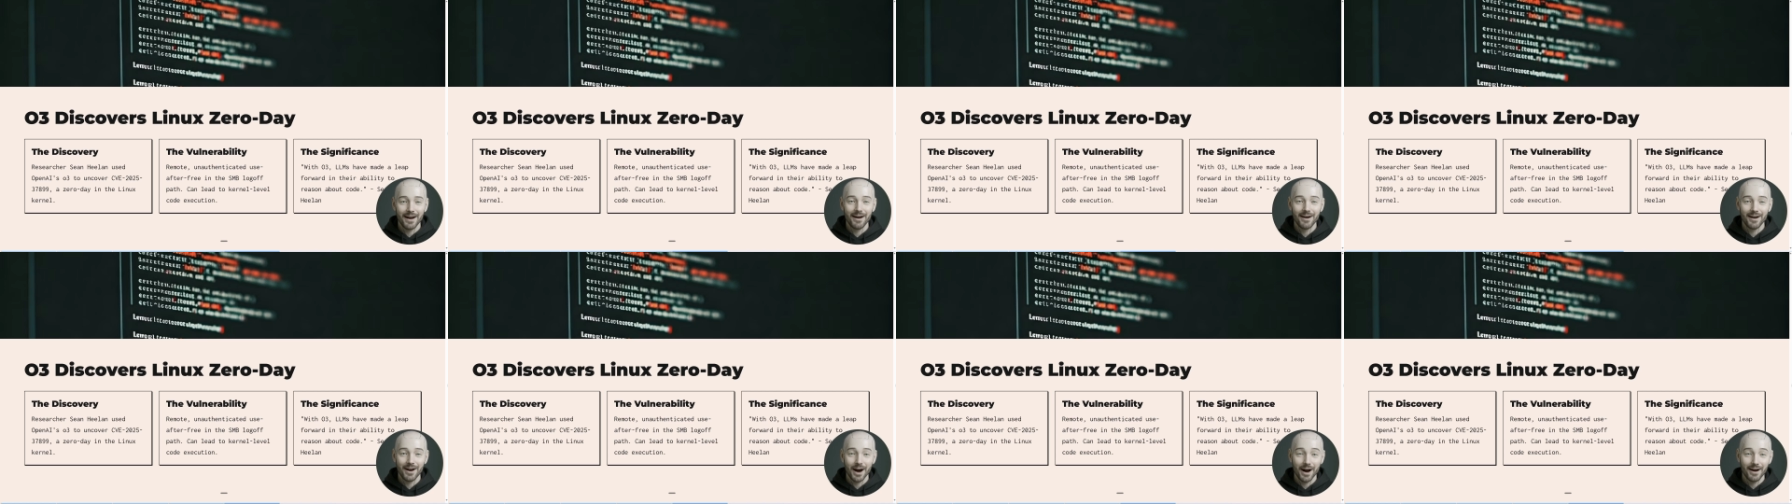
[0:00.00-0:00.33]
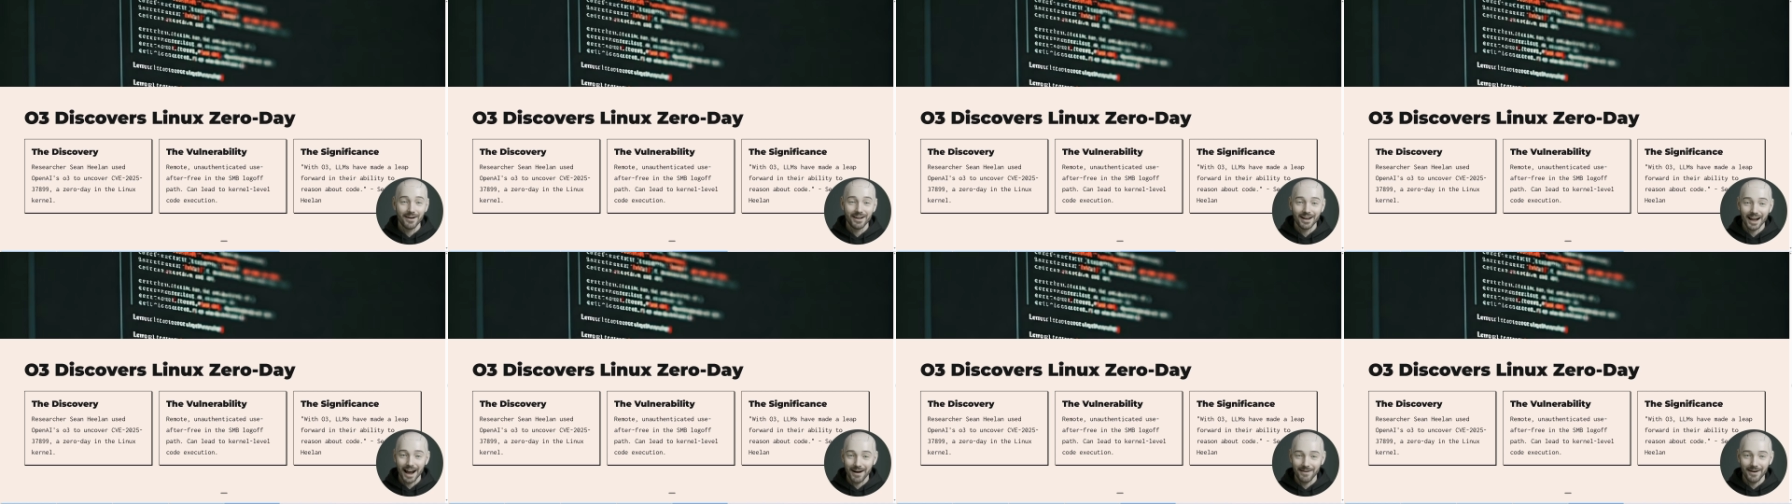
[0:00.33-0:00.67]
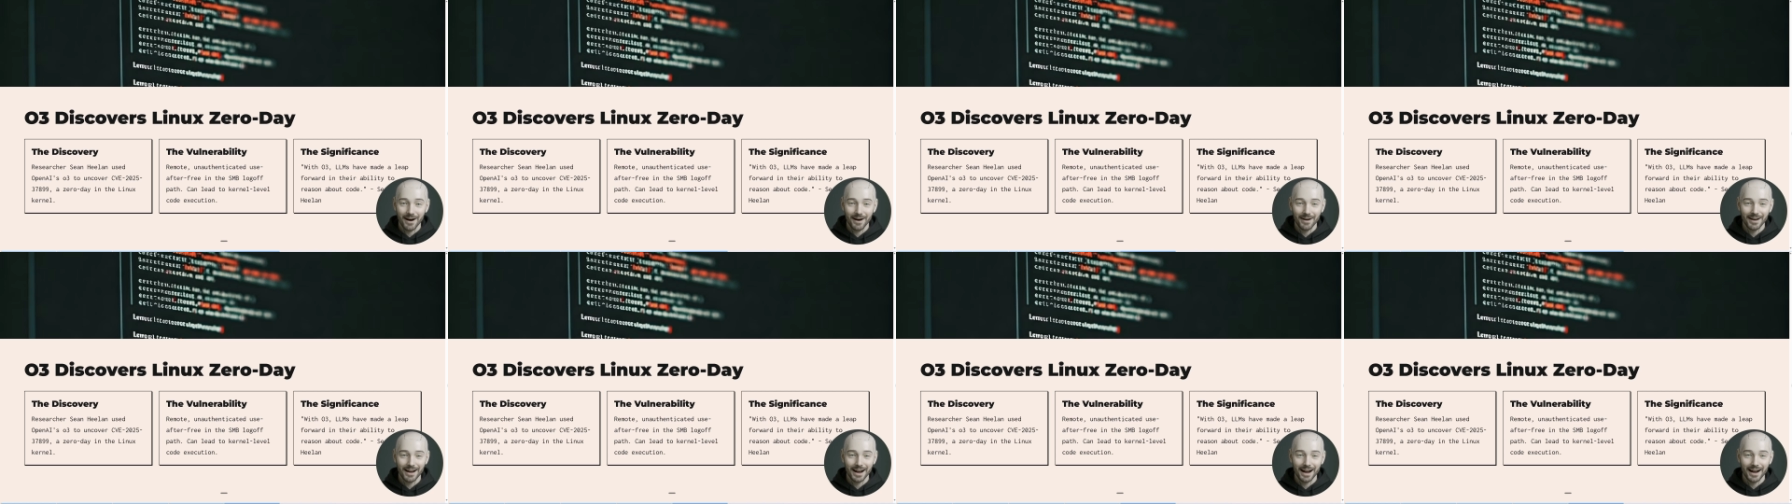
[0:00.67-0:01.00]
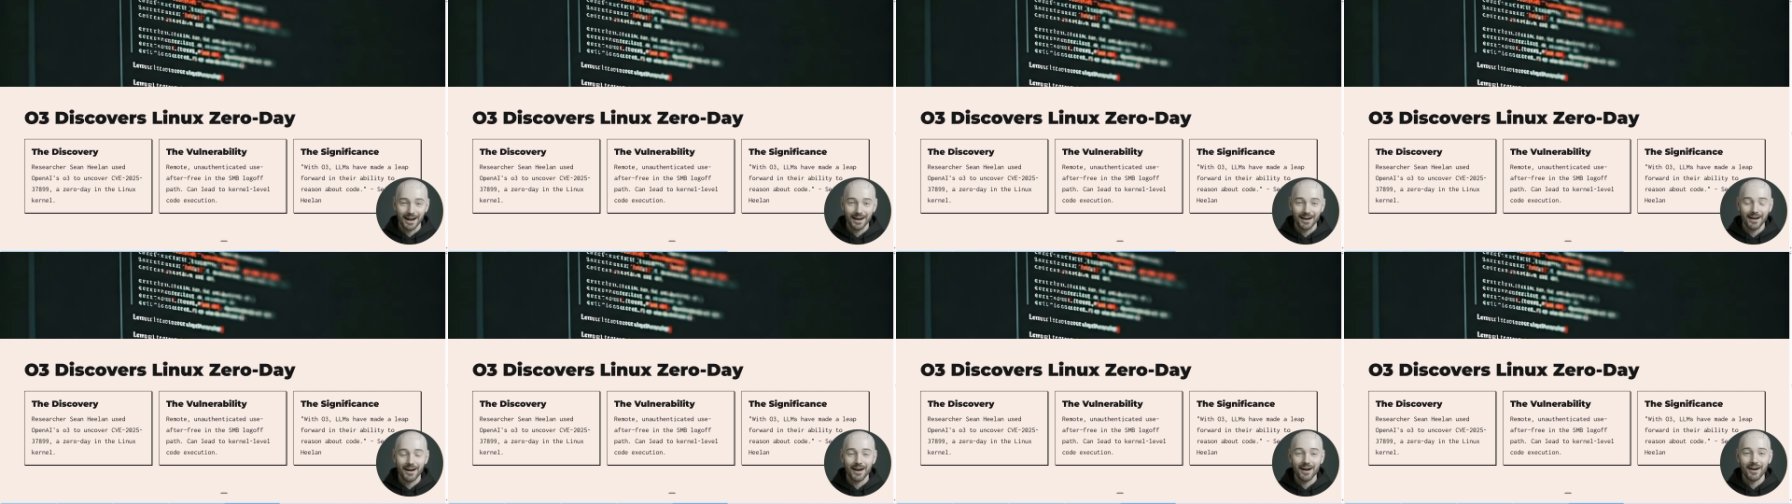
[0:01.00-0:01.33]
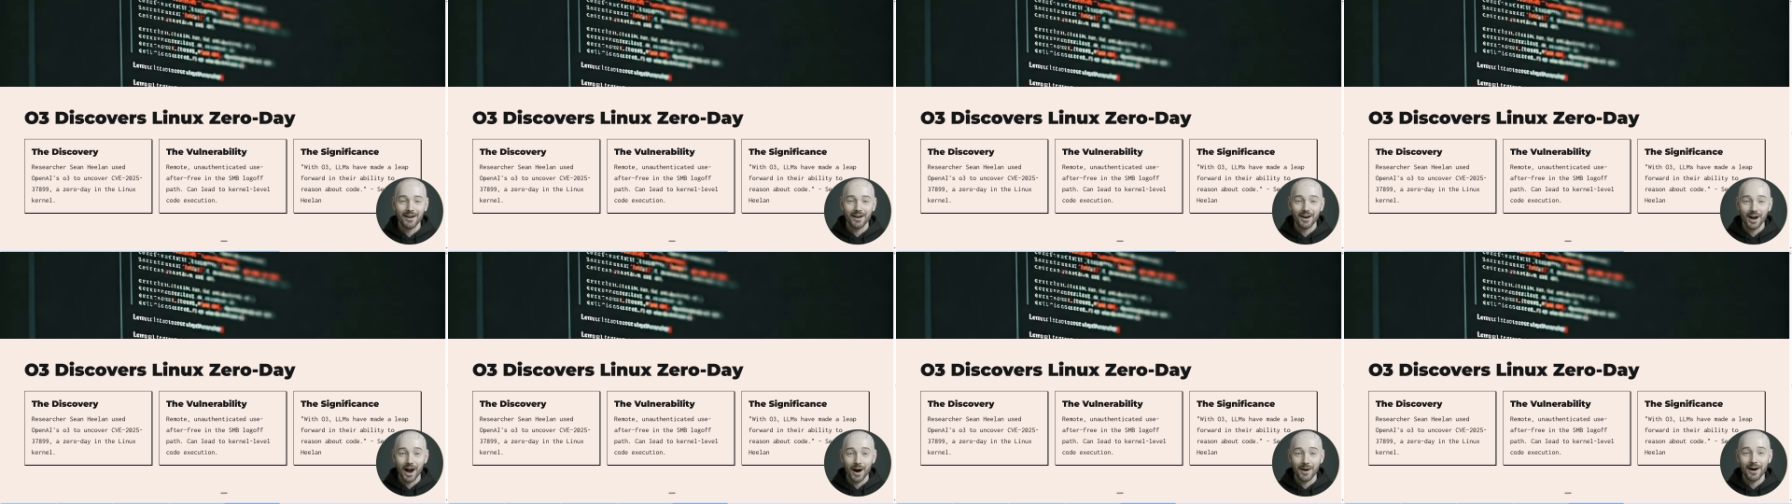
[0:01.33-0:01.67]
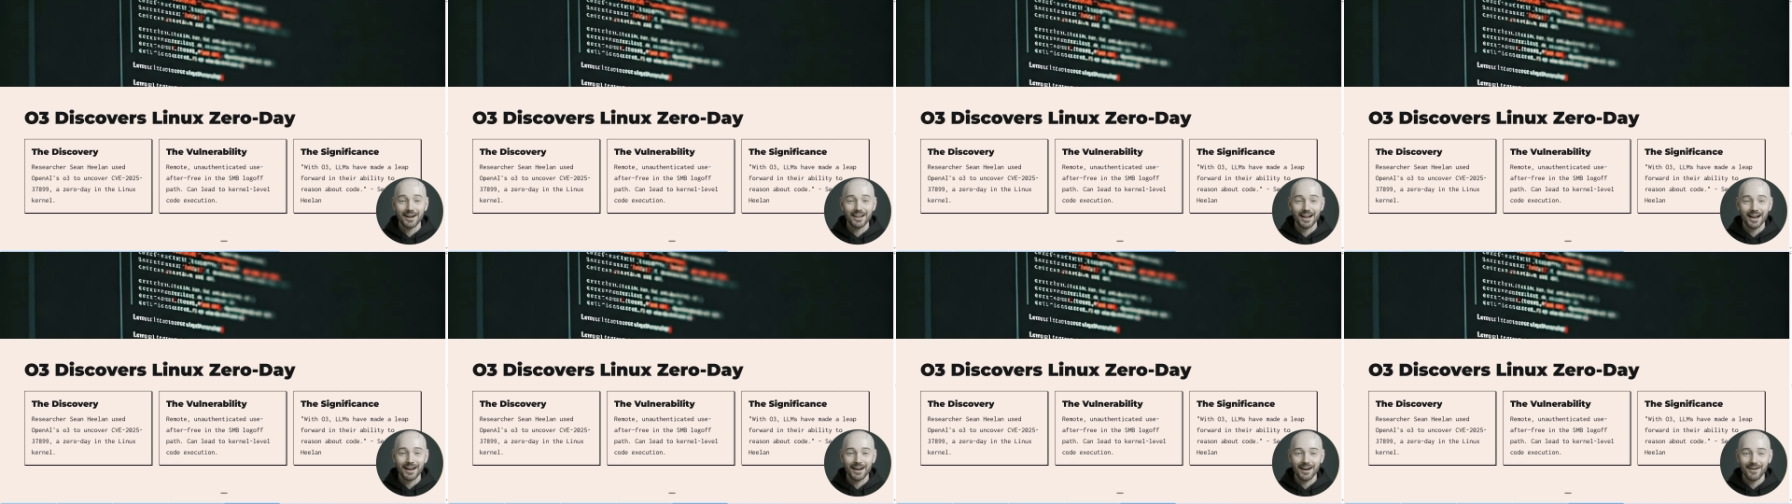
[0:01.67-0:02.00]
No scaffolding, no
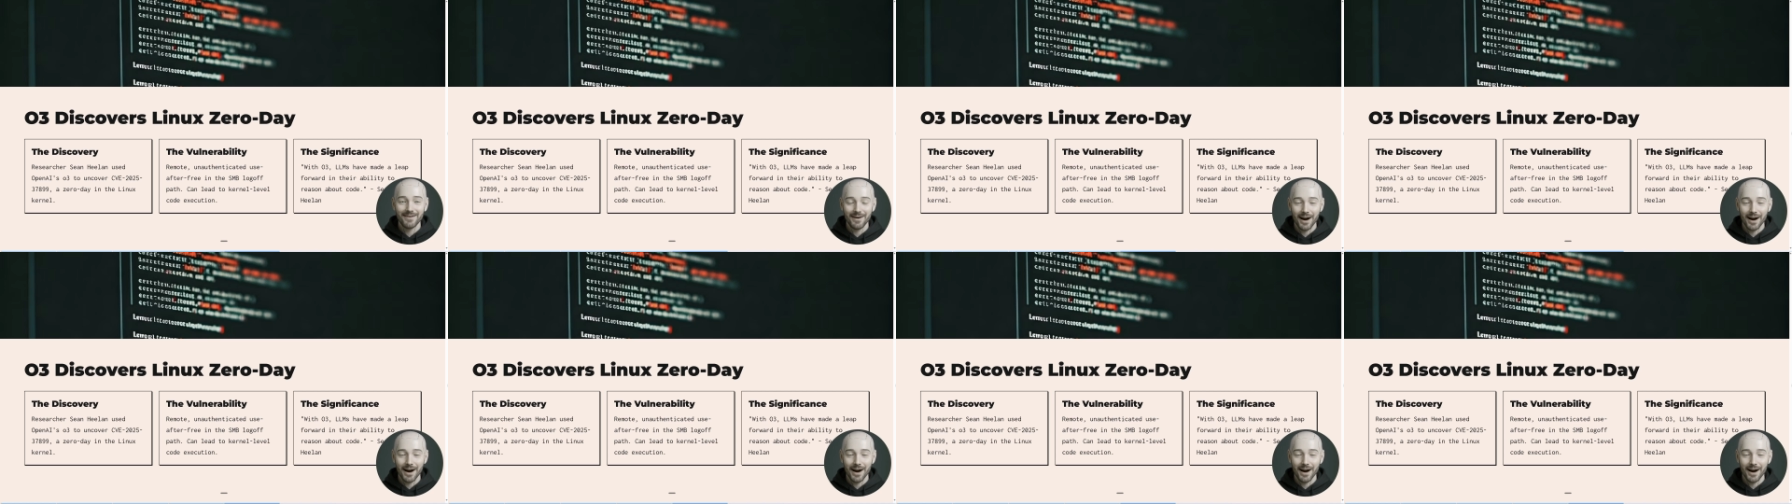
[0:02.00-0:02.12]
agentic